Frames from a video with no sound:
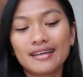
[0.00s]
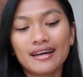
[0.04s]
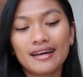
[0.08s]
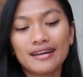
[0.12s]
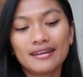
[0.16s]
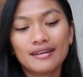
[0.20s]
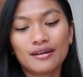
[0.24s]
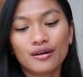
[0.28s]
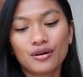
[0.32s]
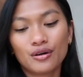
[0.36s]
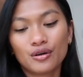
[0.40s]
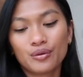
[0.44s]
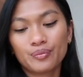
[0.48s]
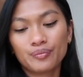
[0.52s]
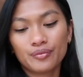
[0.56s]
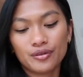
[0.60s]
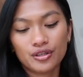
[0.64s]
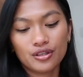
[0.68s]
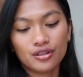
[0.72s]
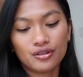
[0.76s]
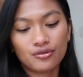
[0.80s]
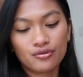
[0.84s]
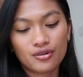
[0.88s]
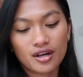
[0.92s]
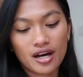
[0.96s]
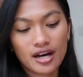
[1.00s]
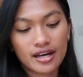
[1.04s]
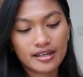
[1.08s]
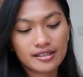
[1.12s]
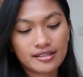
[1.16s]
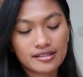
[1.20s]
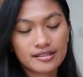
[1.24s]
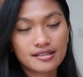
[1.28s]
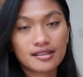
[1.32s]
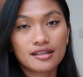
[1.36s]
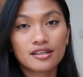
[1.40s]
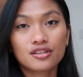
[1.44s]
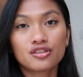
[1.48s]
I hope you guys
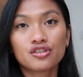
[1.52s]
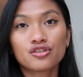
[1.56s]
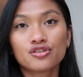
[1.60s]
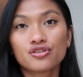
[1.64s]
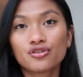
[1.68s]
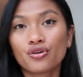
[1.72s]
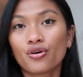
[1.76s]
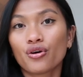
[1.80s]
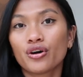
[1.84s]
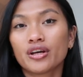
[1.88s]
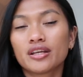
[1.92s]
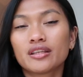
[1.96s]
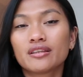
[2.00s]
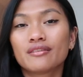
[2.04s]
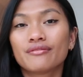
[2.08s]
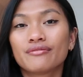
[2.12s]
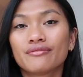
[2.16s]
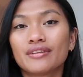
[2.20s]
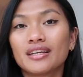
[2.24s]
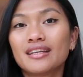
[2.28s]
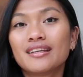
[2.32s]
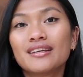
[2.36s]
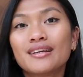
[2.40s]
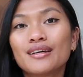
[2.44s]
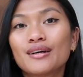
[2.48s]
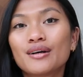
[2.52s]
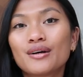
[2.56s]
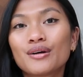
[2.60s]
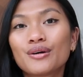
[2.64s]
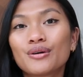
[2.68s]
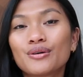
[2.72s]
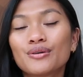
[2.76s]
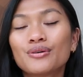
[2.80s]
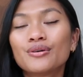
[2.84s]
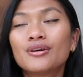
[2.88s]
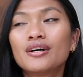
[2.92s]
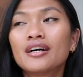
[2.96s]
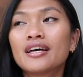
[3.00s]
enjoyed the
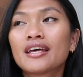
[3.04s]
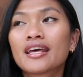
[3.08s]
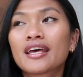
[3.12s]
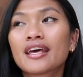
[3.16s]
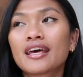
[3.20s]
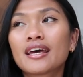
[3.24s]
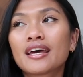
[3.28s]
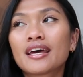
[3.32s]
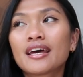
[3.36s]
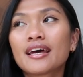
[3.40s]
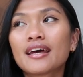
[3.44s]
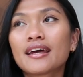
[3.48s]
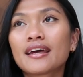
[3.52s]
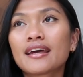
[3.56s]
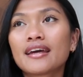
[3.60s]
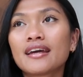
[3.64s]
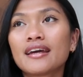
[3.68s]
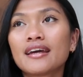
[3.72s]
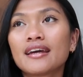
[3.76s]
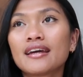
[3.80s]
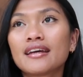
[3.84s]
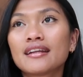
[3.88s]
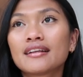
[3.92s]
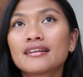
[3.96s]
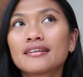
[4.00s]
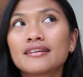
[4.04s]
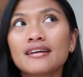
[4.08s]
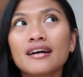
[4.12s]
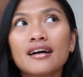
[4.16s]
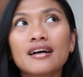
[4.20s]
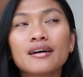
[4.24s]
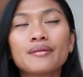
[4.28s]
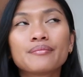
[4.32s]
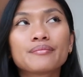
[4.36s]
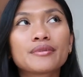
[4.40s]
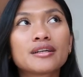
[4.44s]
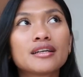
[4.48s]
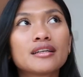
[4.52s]
video. And yeah,
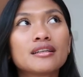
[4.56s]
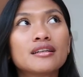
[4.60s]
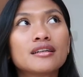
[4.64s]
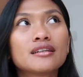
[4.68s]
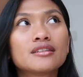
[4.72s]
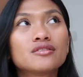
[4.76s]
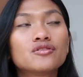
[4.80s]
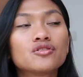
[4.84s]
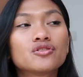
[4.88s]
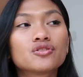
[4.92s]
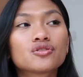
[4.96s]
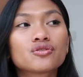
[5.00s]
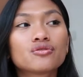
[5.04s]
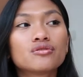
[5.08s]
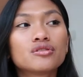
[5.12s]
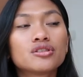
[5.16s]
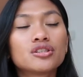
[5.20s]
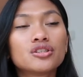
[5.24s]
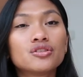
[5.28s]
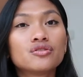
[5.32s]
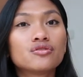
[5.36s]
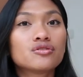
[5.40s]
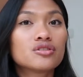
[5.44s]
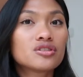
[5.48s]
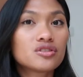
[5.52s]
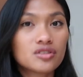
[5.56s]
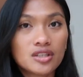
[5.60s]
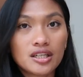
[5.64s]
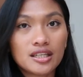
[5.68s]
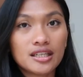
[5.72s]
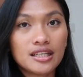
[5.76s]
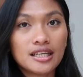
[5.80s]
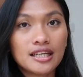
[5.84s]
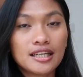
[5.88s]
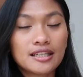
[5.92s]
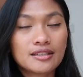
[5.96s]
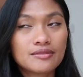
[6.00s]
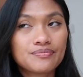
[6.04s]
I'm gonna just continue
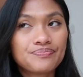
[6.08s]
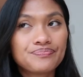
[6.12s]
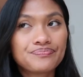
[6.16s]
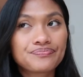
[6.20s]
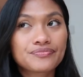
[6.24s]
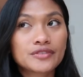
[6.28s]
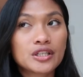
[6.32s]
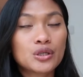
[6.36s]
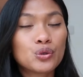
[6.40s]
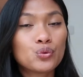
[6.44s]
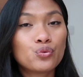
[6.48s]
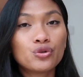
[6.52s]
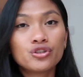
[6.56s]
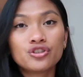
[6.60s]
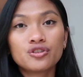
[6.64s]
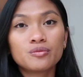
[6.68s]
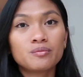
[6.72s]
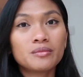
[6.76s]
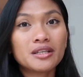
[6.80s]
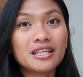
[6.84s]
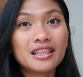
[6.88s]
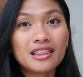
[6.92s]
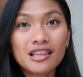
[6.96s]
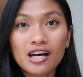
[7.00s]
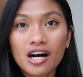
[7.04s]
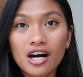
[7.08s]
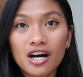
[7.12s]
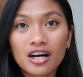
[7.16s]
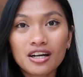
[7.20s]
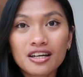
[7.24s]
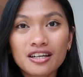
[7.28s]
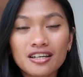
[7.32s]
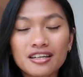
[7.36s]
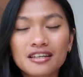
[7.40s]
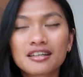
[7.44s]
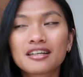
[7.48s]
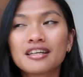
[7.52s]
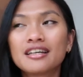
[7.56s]
studying. Wish me
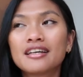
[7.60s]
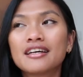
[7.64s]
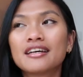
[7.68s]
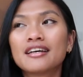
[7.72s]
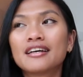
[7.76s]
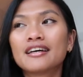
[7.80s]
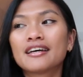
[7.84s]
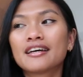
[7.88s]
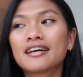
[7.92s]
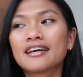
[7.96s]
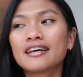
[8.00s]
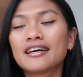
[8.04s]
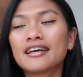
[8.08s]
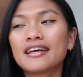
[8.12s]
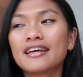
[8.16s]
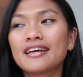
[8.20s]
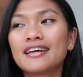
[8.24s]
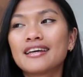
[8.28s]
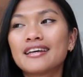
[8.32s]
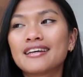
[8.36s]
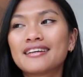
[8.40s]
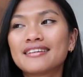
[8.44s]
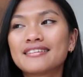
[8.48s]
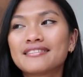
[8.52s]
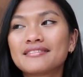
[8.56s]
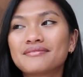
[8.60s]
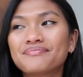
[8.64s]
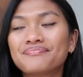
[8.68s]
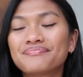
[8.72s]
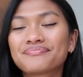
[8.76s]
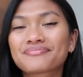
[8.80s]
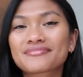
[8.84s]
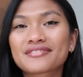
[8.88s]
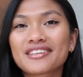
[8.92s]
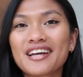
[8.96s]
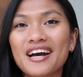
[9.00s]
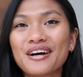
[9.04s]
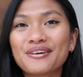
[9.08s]
luck. And
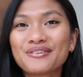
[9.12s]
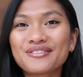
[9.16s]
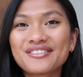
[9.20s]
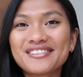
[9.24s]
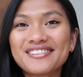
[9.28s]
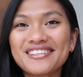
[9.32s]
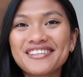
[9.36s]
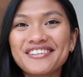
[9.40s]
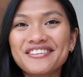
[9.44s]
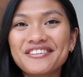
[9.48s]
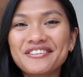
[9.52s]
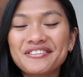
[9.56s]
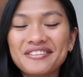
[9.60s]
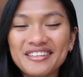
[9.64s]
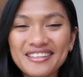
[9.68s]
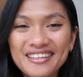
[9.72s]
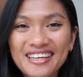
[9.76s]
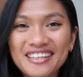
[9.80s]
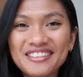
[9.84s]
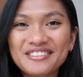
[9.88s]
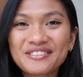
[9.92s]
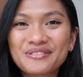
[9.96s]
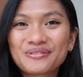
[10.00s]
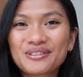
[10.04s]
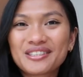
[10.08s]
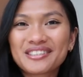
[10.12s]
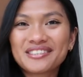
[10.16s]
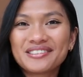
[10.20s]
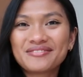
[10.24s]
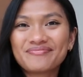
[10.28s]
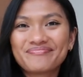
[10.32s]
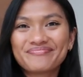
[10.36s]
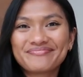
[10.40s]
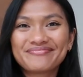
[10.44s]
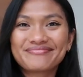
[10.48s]
I will see you on the next one.